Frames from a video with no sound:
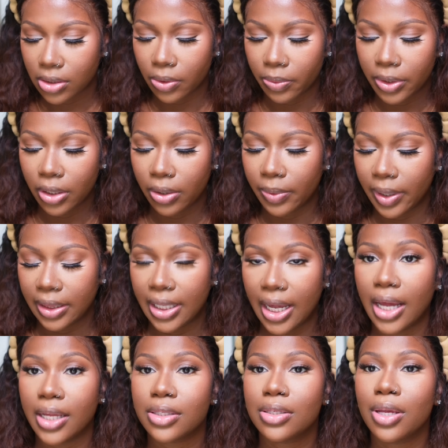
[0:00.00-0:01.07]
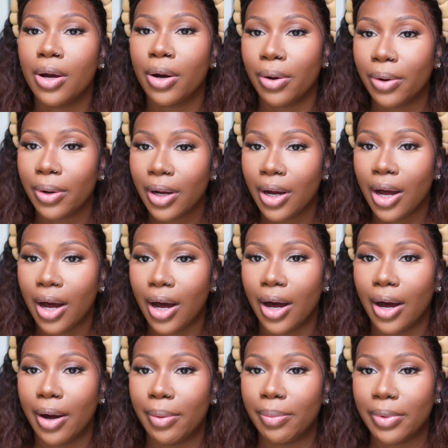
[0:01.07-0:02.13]
So we don't want that. So
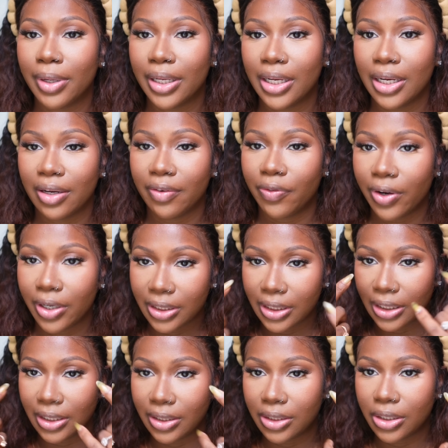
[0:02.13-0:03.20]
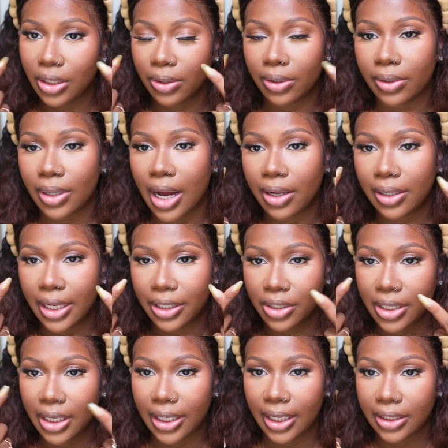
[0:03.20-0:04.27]
in order for the, you know how like you
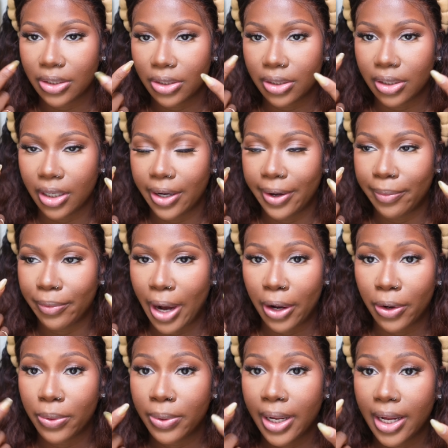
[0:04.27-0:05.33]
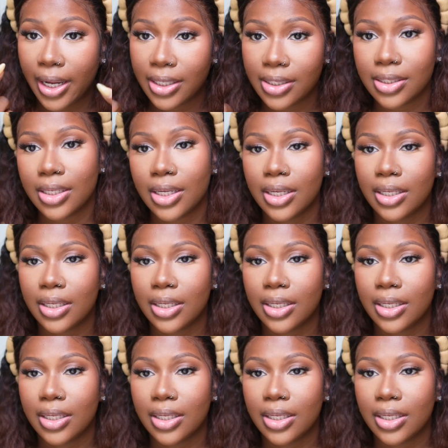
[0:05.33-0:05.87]
get like the raccoon eyes,